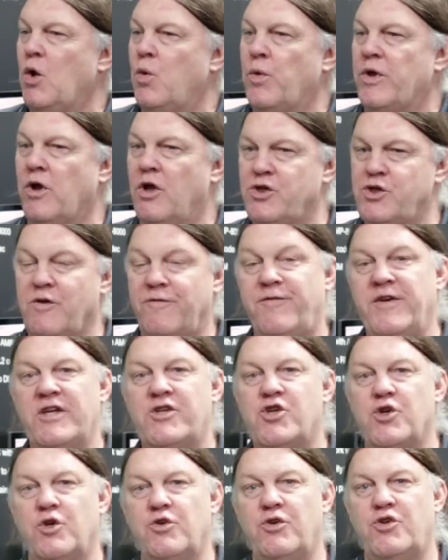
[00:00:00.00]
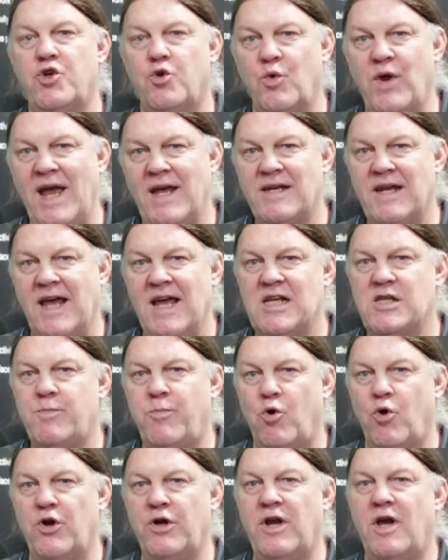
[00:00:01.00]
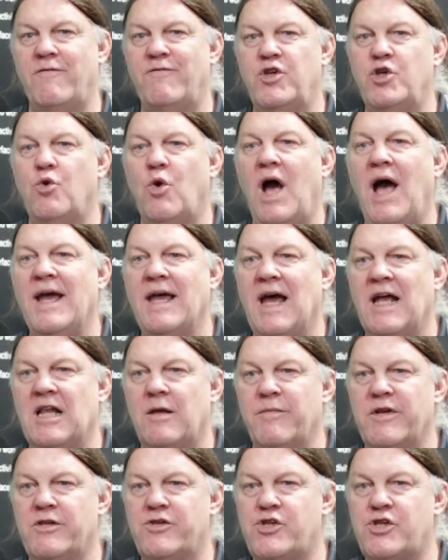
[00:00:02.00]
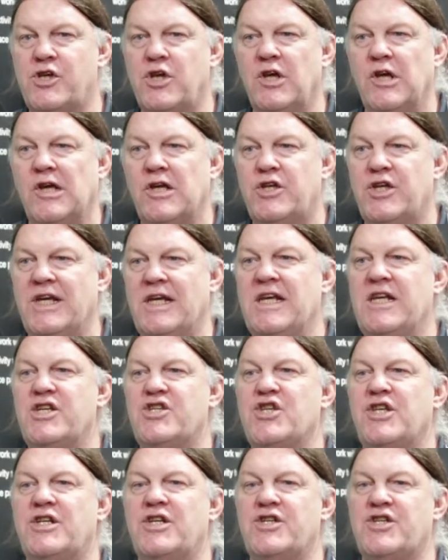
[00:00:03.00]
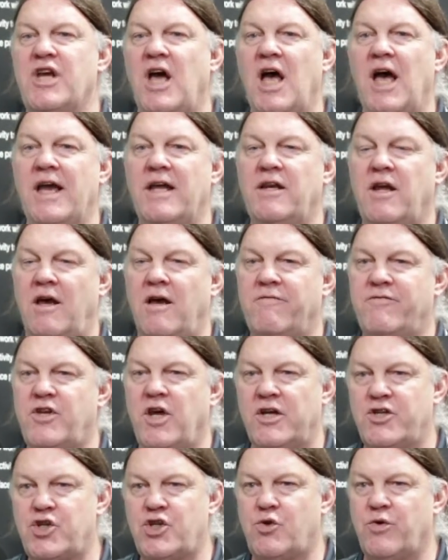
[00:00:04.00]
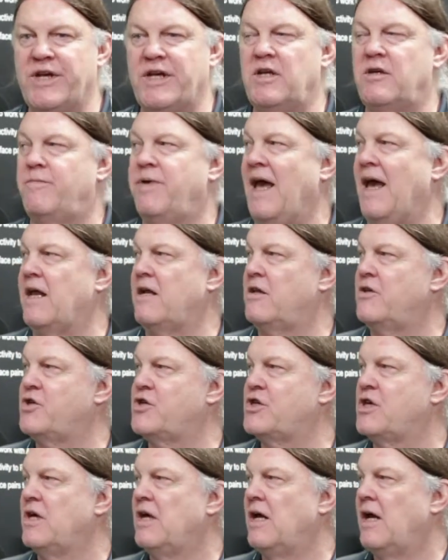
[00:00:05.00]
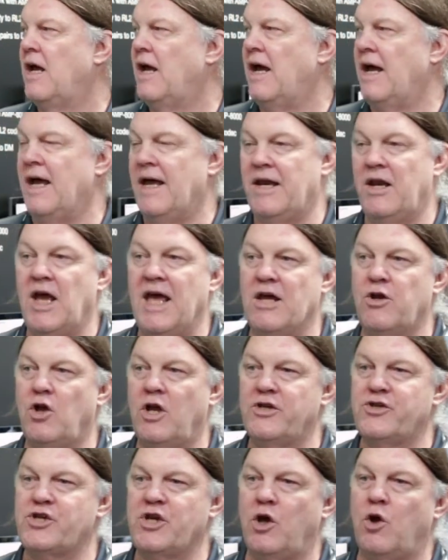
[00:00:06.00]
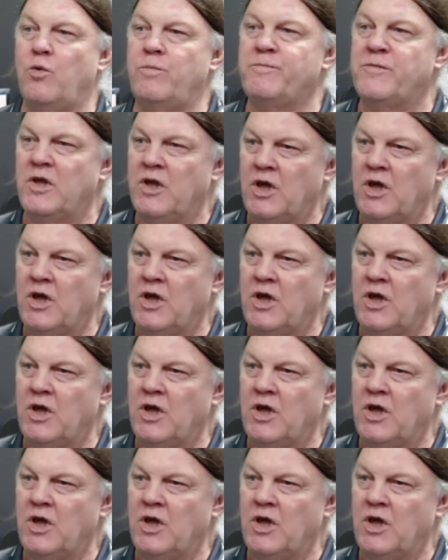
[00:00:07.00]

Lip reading: We also feature direct export of UI elements to ease the design of touchscreen panels. And also,